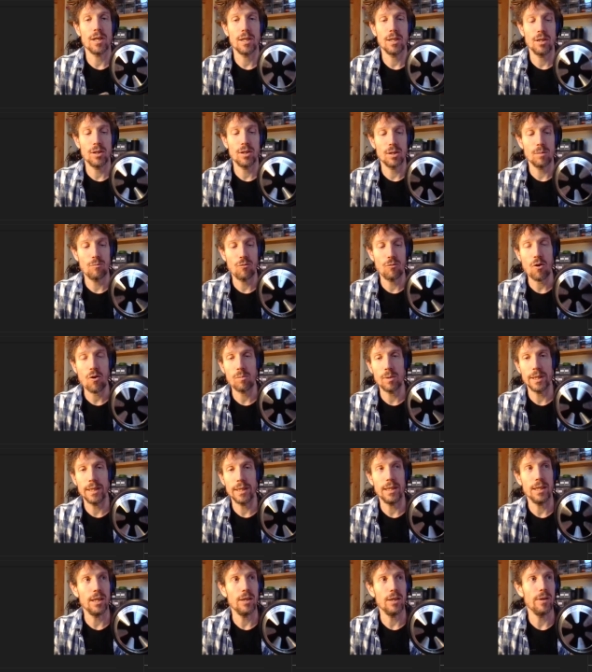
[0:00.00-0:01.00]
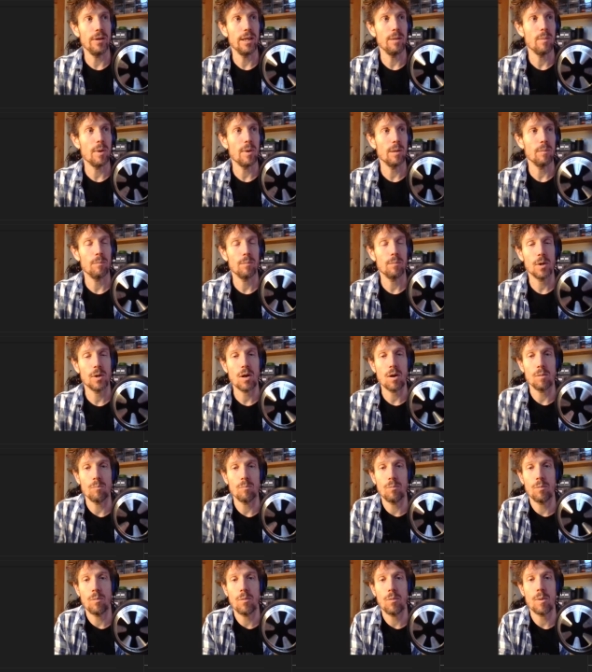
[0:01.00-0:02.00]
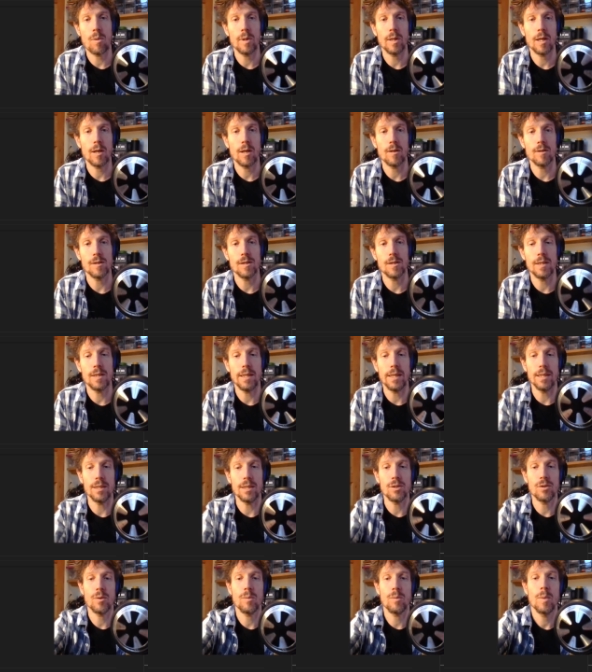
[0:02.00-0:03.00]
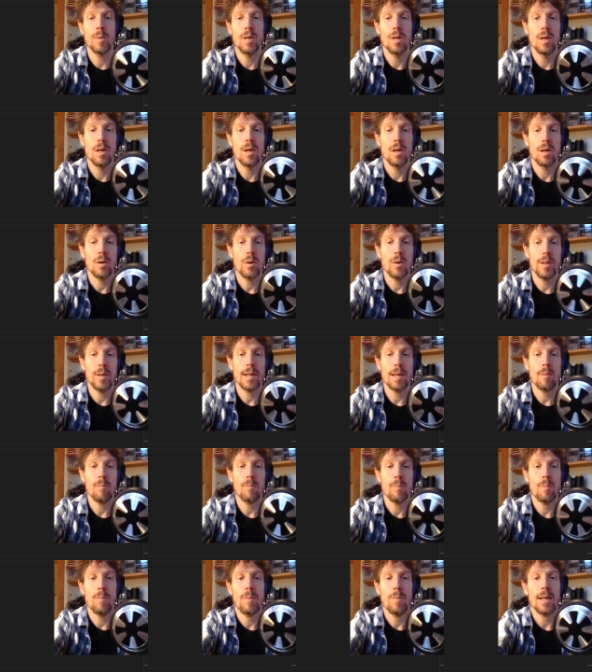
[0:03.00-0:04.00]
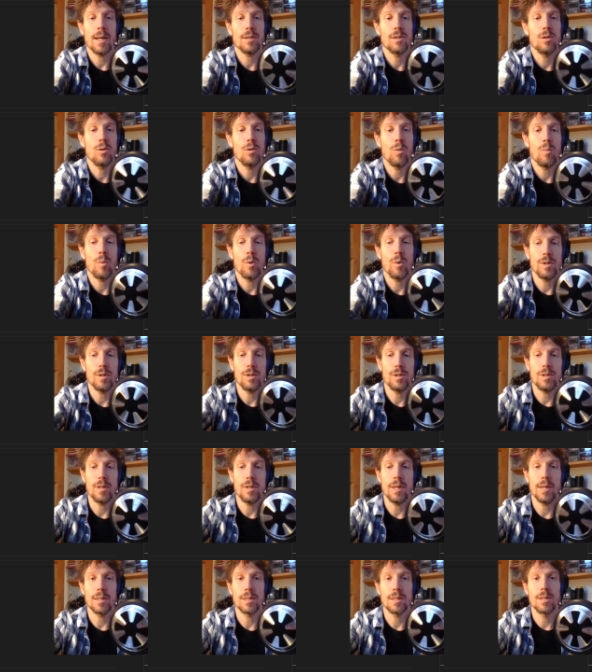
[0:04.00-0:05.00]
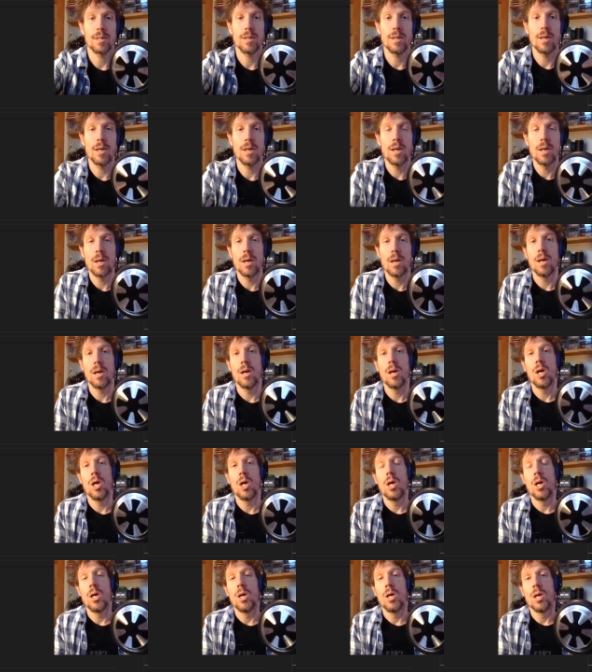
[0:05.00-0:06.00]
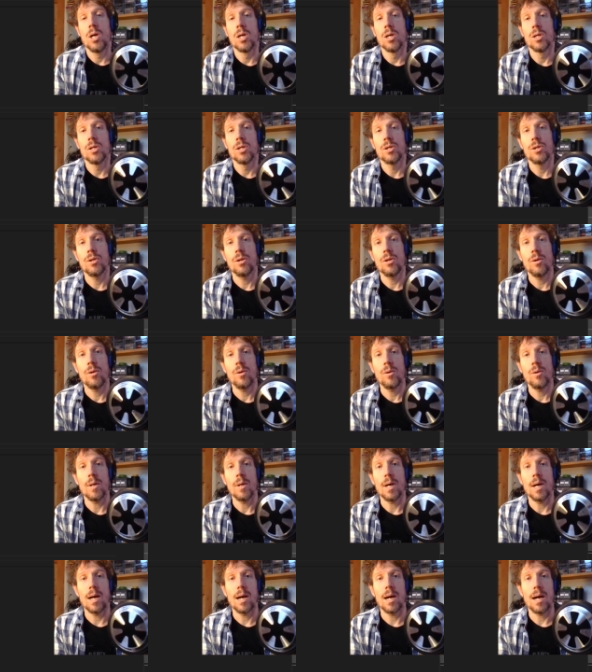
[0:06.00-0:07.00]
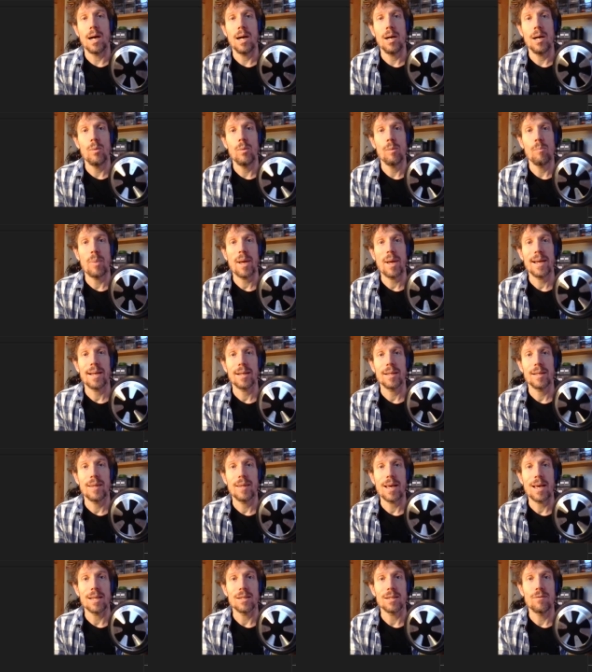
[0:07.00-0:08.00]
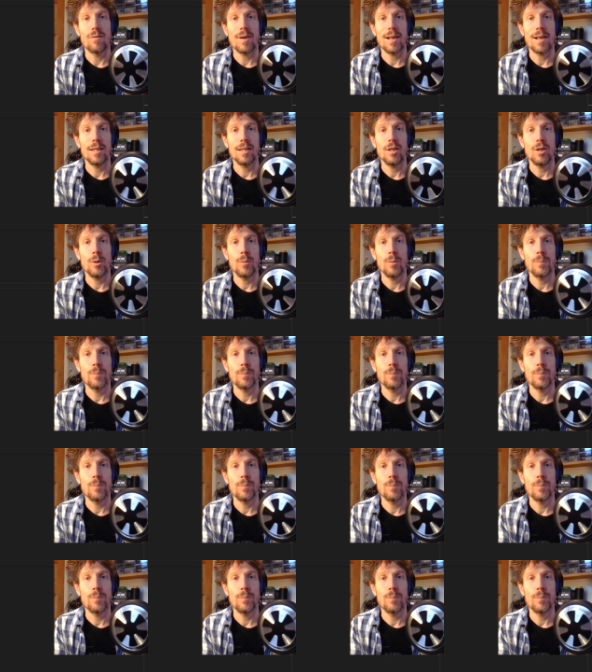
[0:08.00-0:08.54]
You can probably hear it, you might can't, probably can't see it. So I'm going that back to 0.6. So I will bank that value.